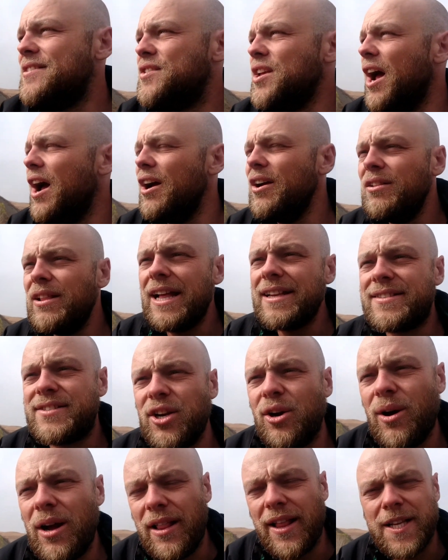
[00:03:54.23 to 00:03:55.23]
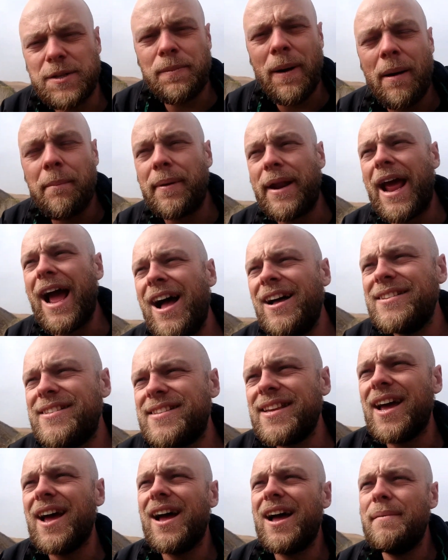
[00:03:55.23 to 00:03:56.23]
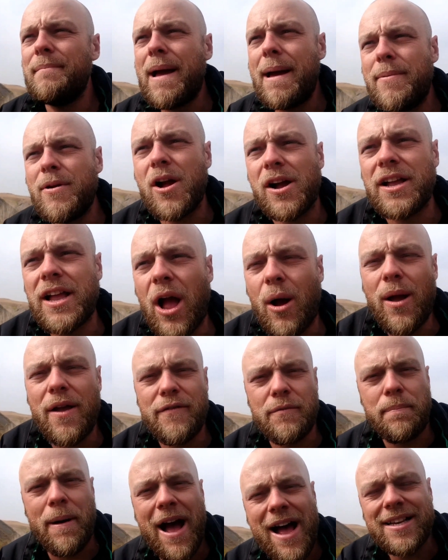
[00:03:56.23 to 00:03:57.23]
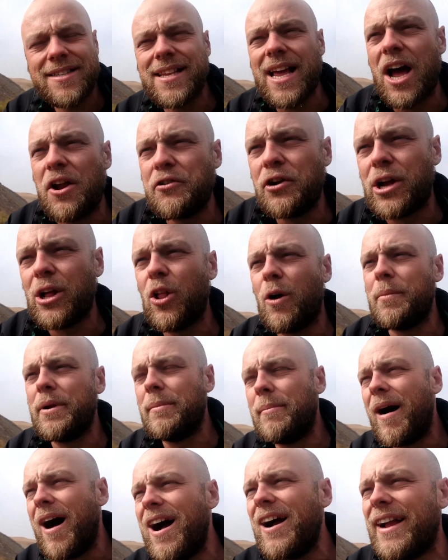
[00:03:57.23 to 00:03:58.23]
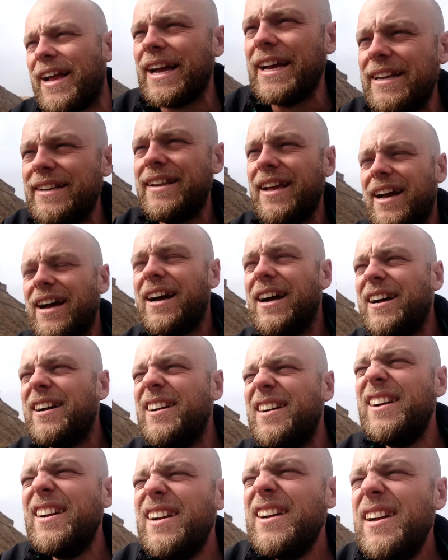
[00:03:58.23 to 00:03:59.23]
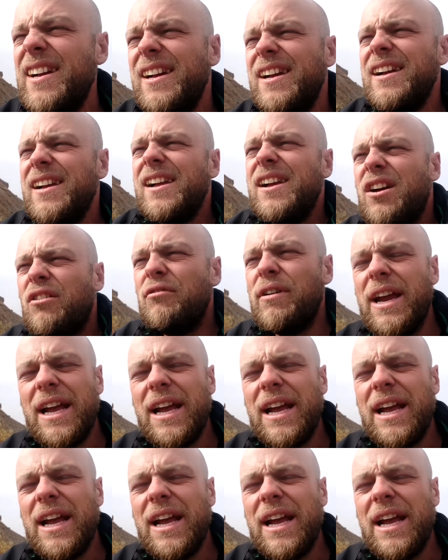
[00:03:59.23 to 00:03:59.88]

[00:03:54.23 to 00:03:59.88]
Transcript: So let's do it. Let's pump it out. Maybe I can go even past the 100 kilometer mark and